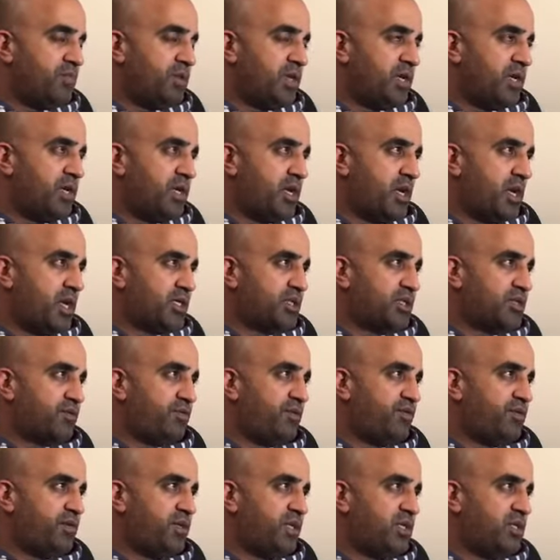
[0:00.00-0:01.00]
in the last
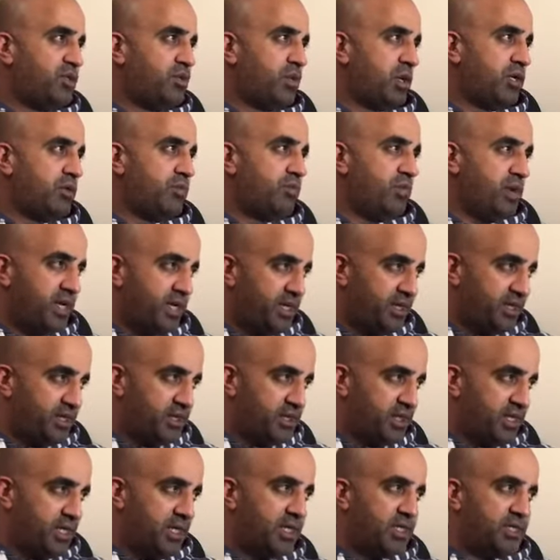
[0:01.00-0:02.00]
15-20 minutes
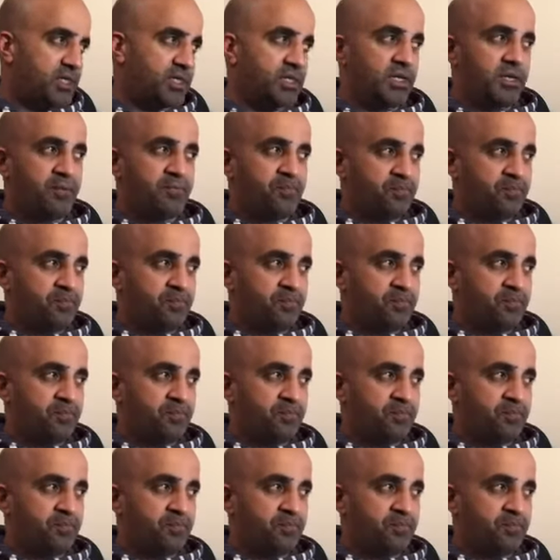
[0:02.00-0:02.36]
is